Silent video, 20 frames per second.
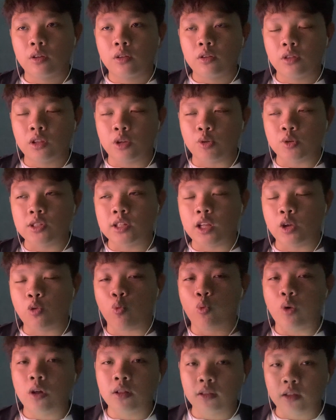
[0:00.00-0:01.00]
There was like
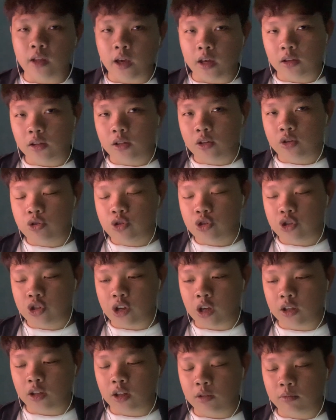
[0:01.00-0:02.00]
one light
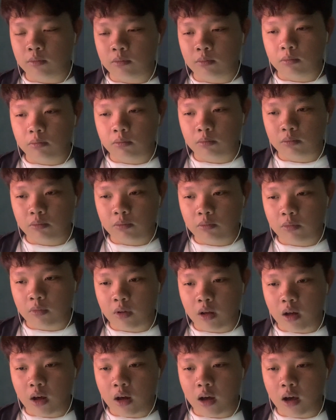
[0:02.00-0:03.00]
shining
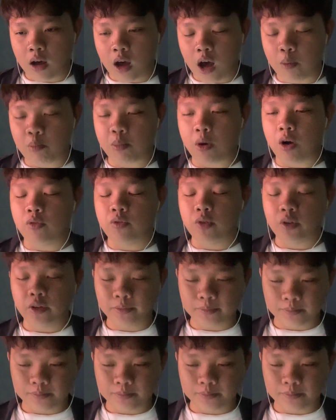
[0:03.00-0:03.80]
above